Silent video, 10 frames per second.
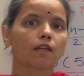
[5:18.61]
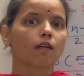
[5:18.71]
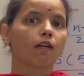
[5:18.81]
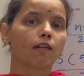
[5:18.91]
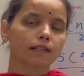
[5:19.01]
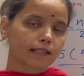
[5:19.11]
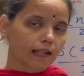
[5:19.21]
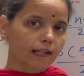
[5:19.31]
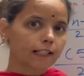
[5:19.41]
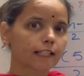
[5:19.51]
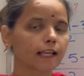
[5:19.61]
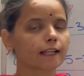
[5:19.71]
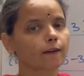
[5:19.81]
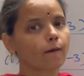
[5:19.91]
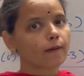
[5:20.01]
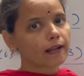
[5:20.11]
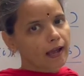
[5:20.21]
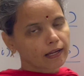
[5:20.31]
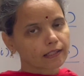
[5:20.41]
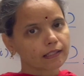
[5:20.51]
all sides and all
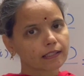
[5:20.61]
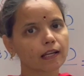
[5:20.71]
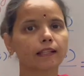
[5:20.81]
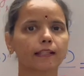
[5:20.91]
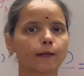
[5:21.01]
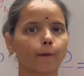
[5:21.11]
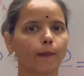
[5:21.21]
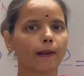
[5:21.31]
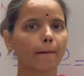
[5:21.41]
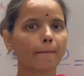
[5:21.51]
angles are equal.